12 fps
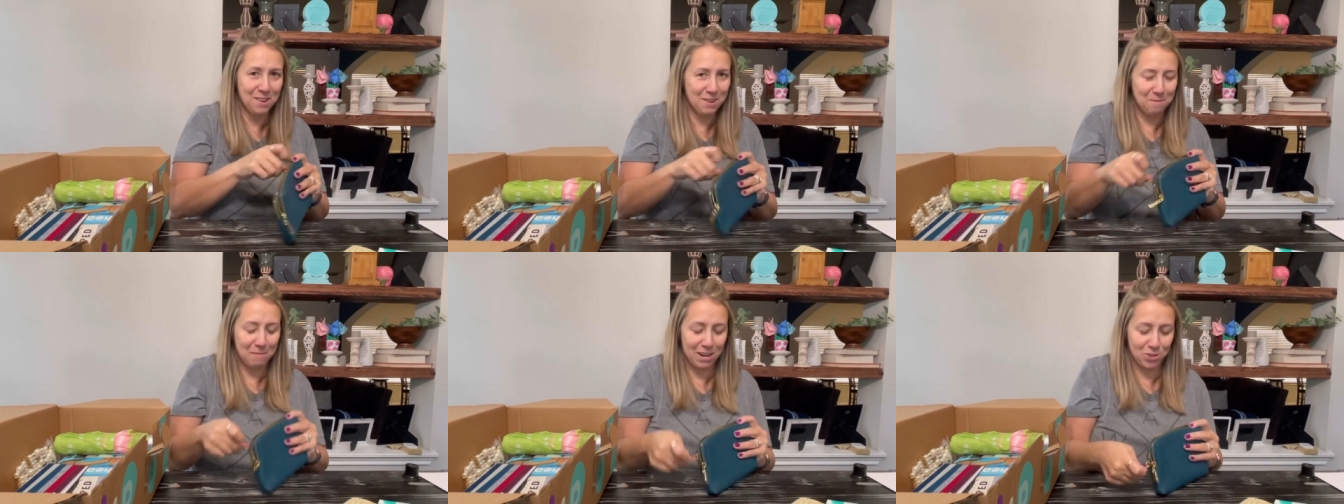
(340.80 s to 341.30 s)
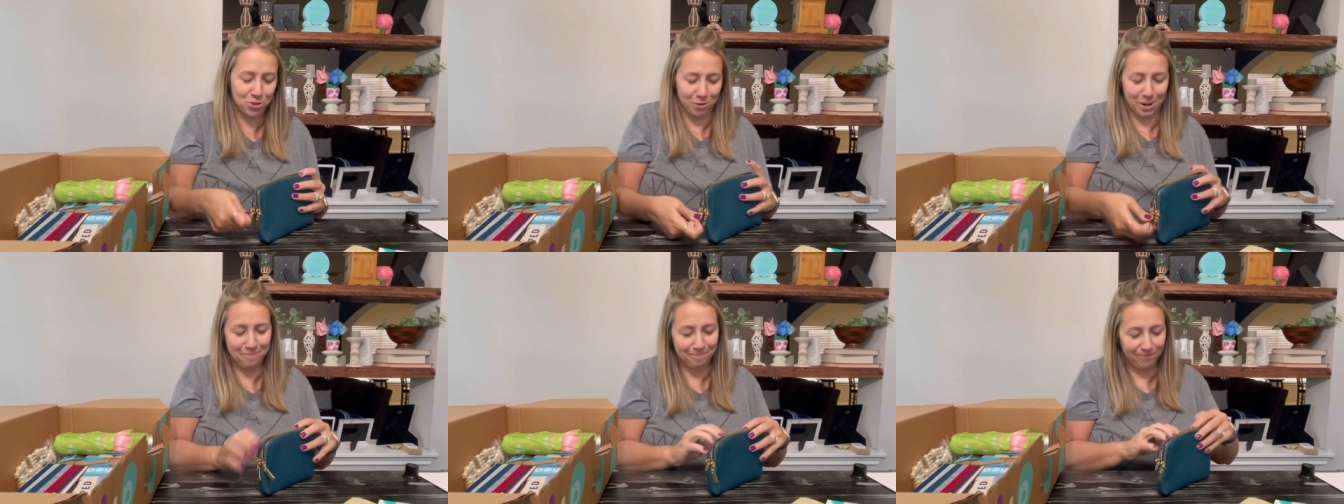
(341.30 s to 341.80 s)
on my
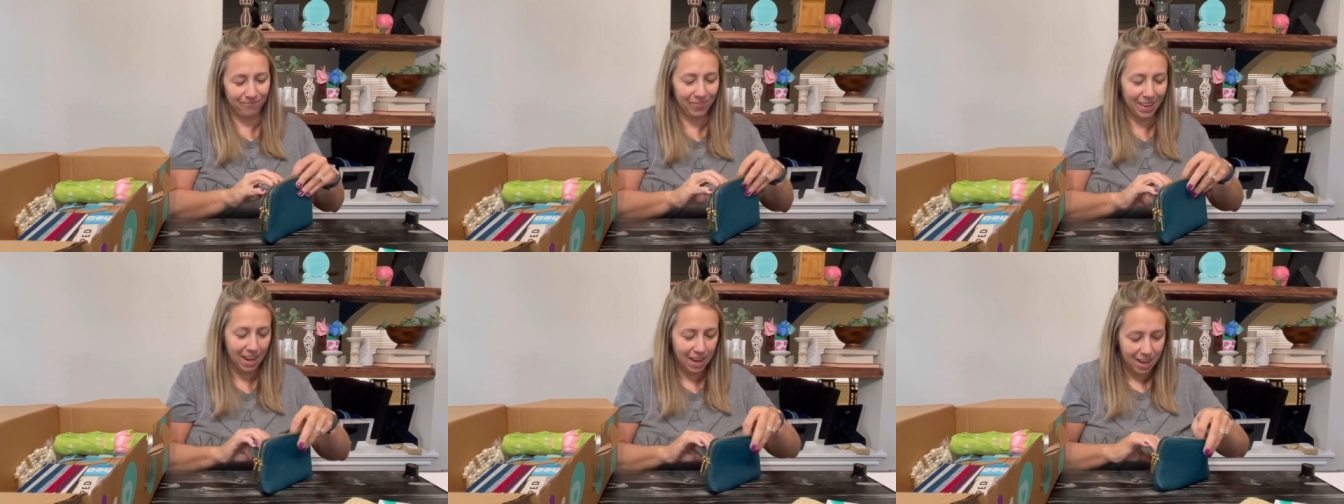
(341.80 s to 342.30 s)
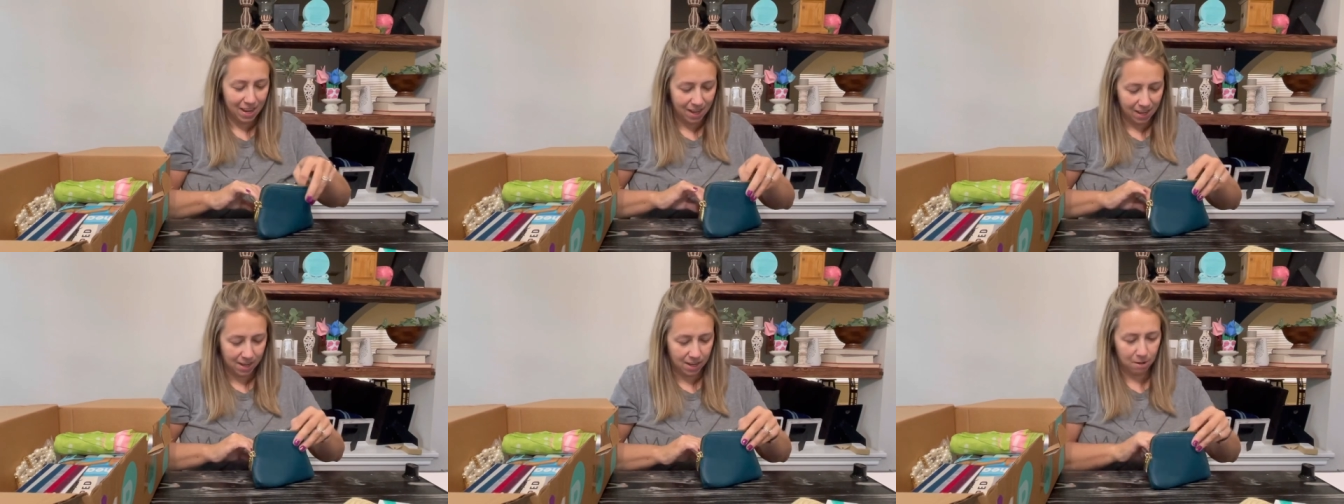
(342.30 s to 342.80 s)
trip.
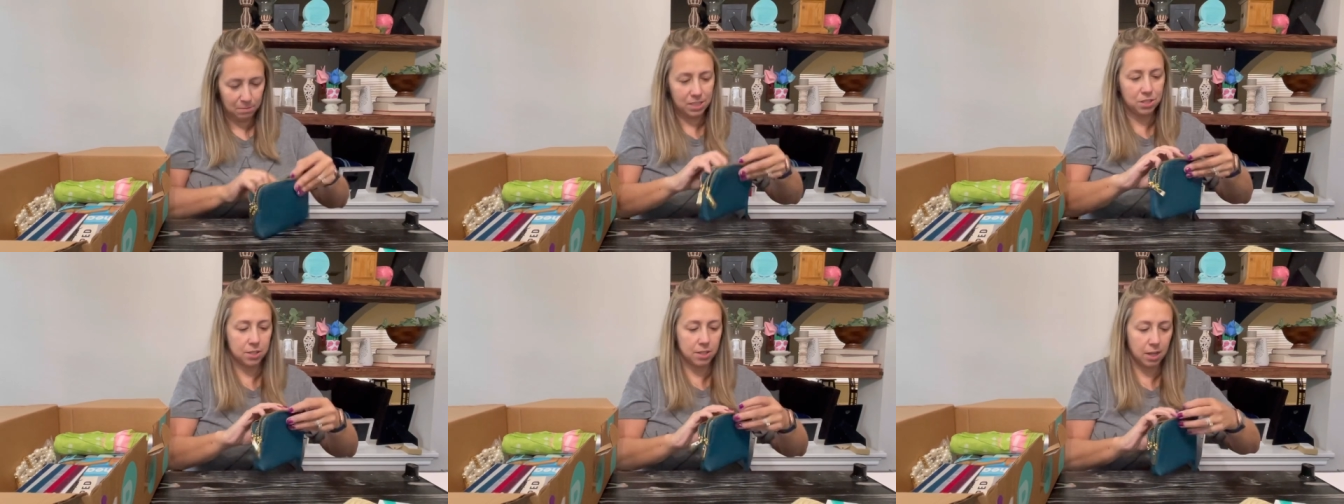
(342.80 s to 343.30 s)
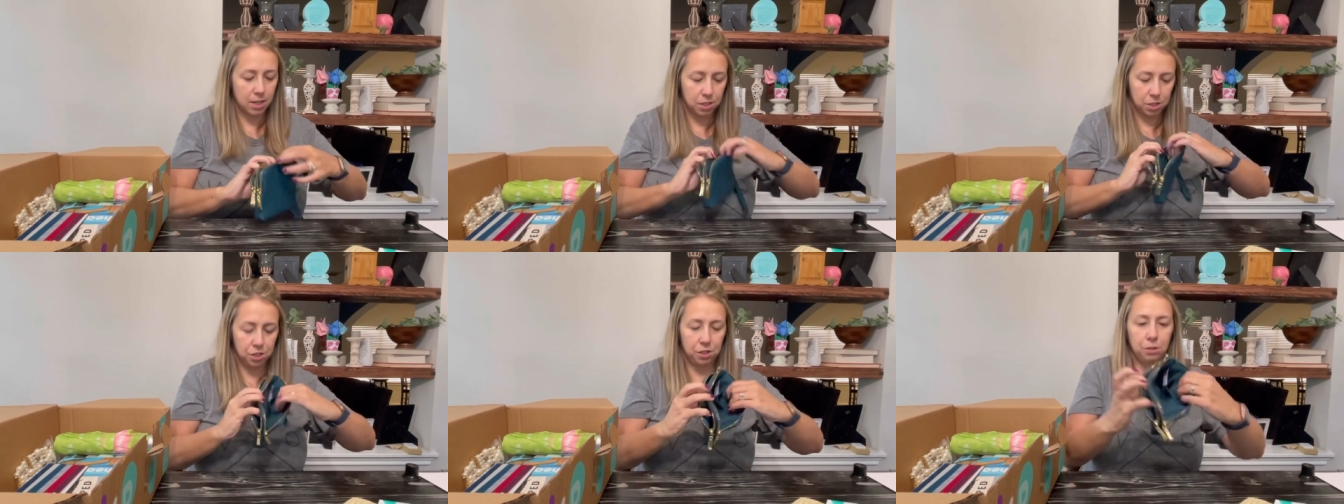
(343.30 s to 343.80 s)
Um, it's got
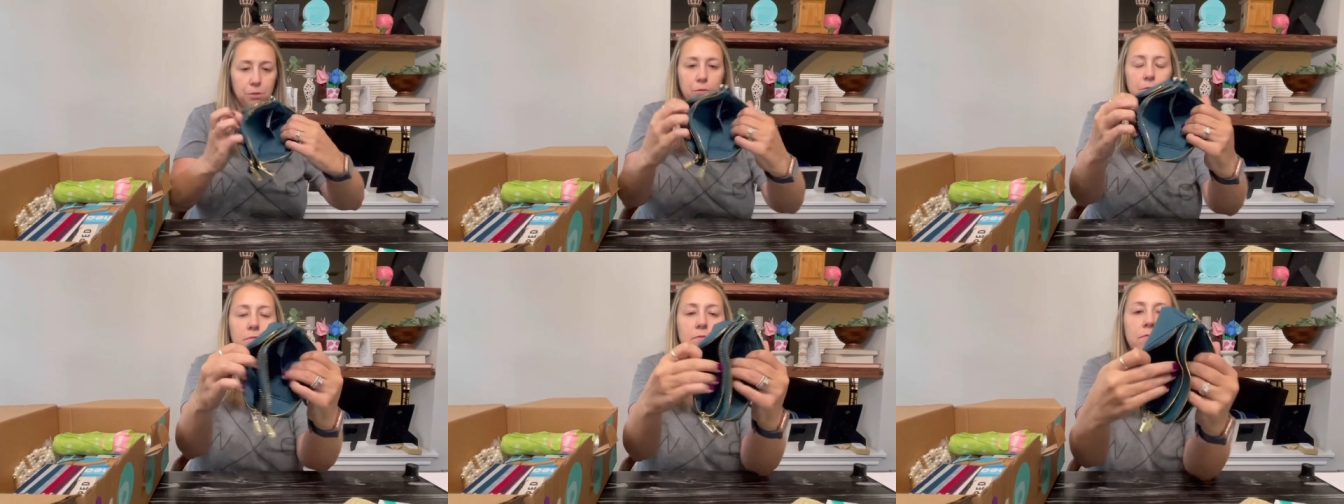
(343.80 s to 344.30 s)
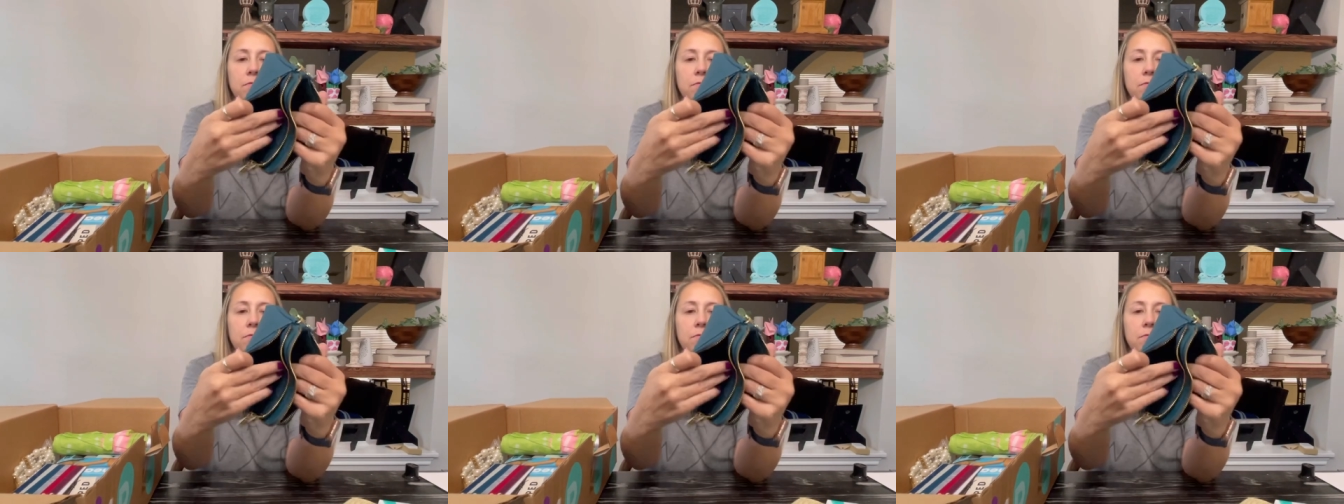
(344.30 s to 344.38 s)
two